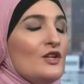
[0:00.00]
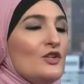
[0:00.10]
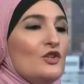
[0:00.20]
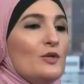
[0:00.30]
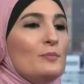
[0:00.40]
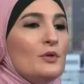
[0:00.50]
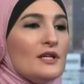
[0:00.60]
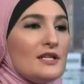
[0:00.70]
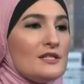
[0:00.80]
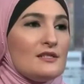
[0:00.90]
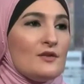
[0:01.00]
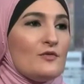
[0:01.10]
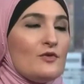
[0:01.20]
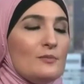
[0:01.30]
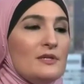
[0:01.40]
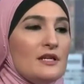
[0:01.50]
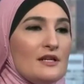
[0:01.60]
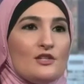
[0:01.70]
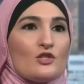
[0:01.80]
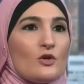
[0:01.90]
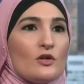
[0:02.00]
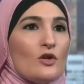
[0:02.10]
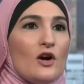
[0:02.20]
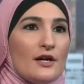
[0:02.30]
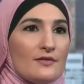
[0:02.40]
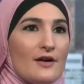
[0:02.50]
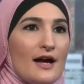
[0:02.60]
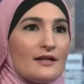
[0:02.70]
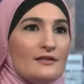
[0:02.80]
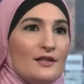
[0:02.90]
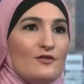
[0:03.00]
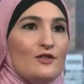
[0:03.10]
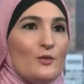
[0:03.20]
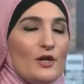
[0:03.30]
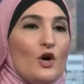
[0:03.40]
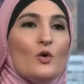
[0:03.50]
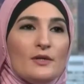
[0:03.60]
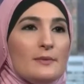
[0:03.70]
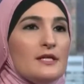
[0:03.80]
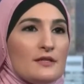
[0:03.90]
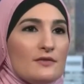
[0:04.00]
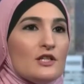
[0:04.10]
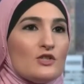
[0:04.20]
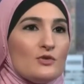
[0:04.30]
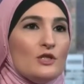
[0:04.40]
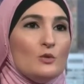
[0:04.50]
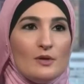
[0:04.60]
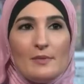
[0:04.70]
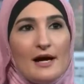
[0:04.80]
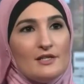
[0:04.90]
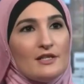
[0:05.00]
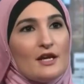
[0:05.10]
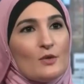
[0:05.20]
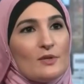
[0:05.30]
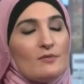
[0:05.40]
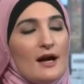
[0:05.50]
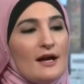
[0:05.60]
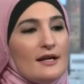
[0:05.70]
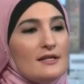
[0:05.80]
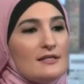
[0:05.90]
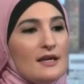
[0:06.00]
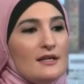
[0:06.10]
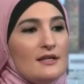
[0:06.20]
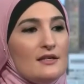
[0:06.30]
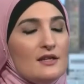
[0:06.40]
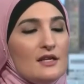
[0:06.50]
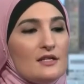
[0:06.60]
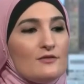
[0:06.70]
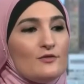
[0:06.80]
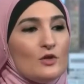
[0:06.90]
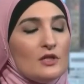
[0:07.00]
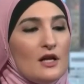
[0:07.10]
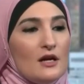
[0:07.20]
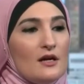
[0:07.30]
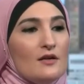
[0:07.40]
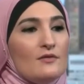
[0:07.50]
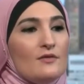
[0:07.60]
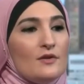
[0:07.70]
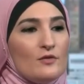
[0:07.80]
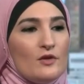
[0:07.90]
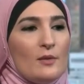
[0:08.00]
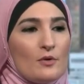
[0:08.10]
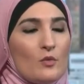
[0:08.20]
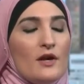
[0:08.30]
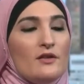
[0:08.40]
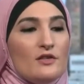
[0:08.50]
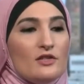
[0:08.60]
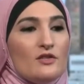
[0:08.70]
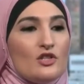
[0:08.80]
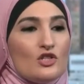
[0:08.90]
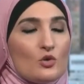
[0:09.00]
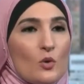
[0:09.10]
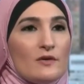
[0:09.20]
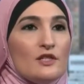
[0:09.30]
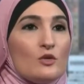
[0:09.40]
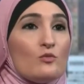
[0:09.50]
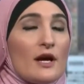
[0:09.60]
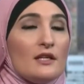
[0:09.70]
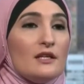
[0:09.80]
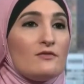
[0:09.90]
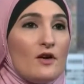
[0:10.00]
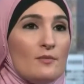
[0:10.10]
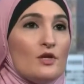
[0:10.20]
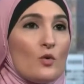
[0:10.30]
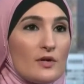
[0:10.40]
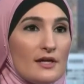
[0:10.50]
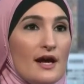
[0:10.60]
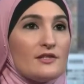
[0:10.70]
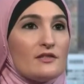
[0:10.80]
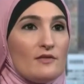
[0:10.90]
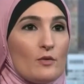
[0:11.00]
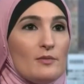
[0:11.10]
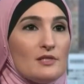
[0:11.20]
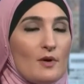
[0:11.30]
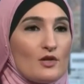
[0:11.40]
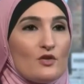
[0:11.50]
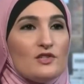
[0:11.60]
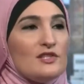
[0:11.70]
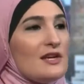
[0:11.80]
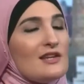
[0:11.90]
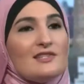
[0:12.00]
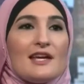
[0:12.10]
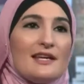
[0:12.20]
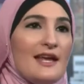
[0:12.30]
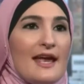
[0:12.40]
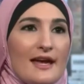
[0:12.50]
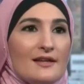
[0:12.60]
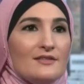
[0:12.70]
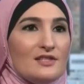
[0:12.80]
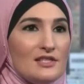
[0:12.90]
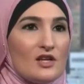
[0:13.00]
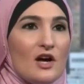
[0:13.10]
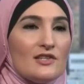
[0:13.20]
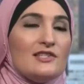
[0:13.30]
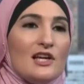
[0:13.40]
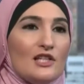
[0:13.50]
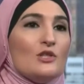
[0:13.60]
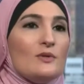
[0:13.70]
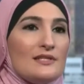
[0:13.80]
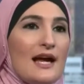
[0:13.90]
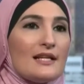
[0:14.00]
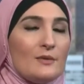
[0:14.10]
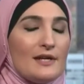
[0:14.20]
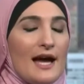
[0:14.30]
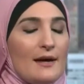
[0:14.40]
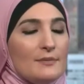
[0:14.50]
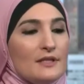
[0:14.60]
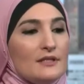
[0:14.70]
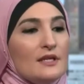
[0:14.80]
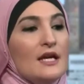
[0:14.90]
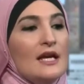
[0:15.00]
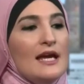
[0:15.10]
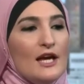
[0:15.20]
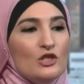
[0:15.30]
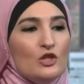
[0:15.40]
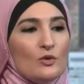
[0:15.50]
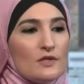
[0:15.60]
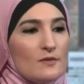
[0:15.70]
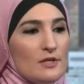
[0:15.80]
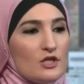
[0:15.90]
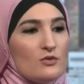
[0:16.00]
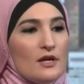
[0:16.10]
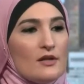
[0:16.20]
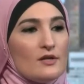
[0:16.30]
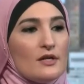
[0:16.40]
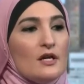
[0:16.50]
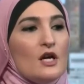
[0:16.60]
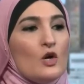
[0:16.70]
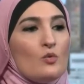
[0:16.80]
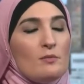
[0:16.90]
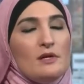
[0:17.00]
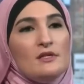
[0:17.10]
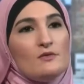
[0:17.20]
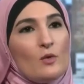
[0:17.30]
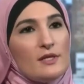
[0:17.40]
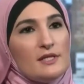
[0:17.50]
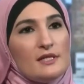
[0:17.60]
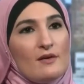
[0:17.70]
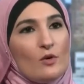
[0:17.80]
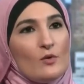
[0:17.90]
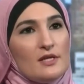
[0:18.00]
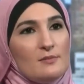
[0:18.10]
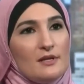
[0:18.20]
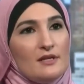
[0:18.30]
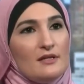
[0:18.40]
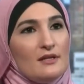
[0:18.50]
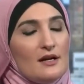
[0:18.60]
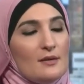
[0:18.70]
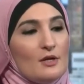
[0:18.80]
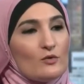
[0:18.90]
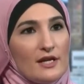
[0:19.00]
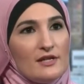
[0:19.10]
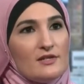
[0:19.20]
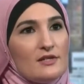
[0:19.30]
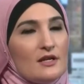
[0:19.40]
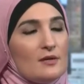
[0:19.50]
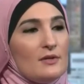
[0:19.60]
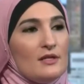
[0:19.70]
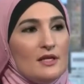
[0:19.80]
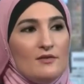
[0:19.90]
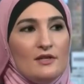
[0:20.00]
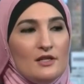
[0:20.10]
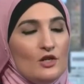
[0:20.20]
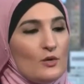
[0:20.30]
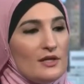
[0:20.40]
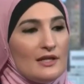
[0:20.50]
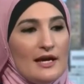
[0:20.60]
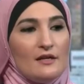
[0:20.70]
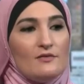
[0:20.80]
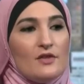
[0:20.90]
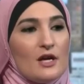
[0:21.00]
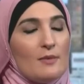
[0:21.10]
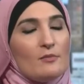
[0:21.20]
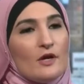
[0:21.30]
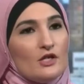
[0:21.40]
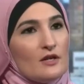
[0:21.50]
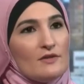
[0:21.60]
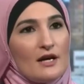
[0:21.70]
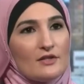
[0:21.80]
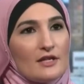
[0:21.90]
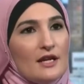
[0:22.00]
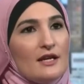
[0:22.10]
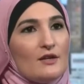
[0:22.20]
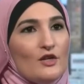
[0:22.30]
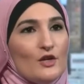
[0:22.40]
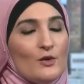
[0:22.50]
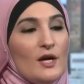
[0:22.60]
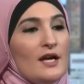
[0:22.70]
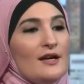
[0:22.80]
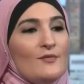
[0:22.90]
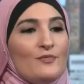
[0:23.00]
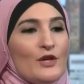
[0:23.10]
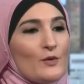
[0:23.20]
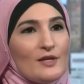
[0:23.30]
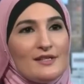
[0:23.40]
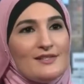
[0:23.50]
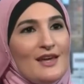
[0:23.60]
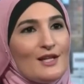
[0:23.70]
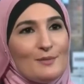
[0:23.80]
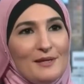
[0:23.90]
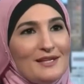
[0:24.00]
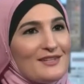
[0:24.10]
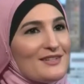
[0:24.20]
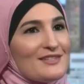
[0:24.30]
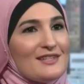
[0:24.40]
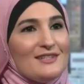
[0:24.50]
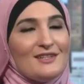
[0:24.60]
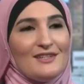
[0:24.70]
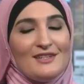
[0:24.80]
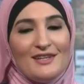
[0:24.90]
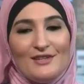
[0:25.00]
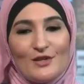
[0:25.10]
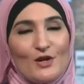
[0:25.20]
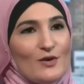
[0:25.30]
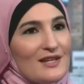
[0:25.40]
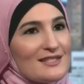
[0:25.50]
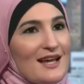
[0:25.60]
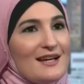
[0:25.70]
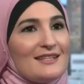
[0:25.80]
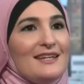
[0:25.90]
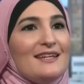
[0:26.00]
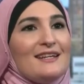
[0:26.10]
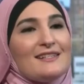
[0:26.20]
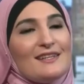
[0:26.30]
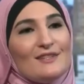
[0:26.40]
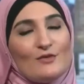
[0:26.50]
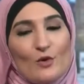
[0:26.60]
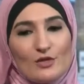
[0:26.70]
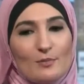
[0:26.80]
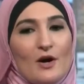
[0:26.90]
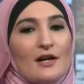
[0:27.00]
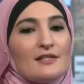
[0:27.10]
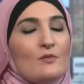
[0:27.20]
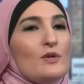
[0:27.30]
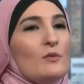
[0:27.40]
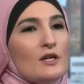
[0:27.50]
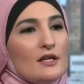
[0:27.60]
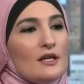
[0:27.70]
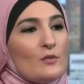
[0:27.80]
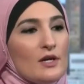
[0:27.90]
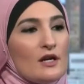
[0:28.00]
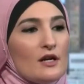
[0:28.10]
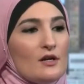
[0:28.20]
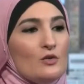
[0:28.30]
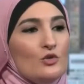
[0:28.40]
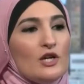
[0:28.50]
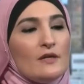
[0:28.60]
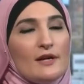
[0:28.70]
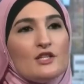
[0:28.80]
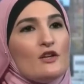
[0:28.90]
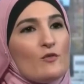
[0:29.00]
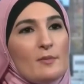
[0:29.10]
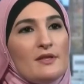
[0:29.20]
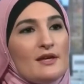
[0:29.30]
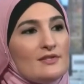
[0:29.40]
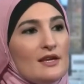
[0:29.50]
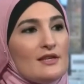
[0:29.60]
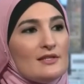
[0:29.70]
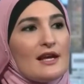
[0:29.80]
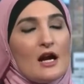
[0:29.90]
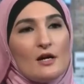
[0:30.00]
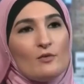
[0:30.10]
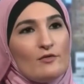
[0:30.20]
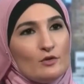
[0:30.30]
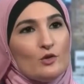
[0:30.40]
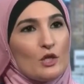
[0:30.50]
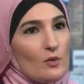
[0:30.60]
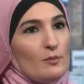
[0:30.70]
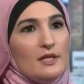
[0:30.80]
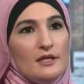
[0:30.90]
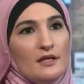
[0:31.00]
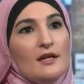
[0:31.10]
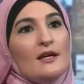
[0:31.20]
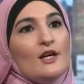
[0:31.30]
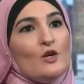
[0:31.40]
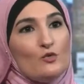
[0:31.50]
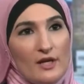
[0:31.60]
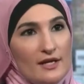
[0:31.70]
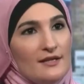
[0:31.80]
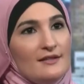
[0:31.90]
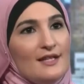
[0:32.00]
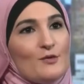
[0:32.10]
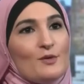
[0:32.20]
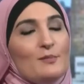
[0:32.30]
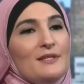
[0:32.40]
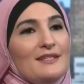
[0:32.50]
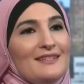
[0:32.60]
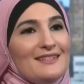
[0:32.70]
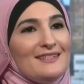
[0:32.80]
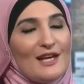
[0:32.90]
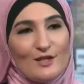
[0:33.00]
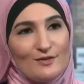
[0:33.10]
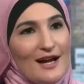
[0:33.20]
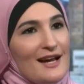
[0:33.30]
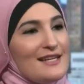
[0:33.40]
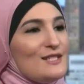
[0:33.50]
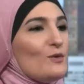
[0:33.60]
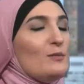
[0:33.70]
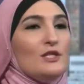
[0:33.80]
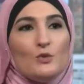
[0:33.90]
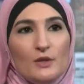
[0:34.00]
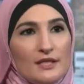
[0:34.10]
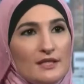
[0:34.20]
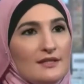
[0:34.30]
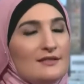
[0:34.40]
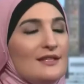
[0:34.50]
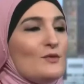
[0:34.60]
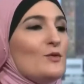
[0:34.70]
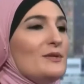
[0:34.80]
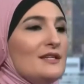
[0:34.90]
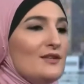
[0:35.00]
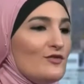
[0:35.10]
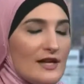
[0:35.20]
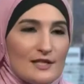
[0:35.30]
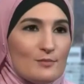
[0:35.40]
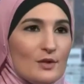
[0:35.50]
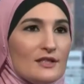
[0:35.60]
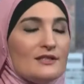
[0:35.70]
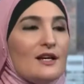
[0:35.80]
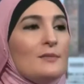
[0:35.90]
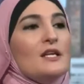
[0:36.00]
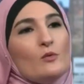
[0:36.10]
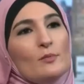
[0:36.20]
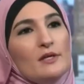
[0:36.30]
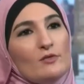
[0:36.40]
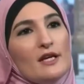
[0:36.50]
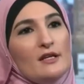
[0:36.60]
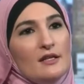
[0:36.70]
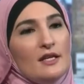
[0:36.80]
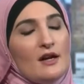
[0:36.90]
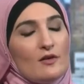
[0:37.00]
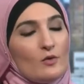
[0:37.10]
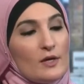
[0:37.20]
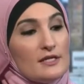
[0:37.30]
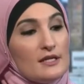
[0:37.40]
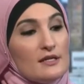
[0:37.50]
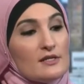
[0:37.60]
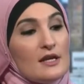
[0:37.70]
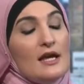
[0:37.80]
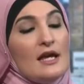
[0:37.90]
The book is, for me, a historical artifact, and if you want to own a piece of history, you will buy Together We Rise, and it is full of, number one, the story directly from the organizers of the Women's March. So this is not a secondhand. This is us telling you exactly what happened. And you know this from history, Heather. Women's voices have always been erased, and even, you know, in light of the commemoration of Dr. King, you know, there was the Ella Bakers and the Coretta Scott Kings and the Rosa Parks, and we are a new generation of women that says that our revolution will be written, it will be televised, it will be tweeted, it will be Facebooked. I mean, it will be written in our voices.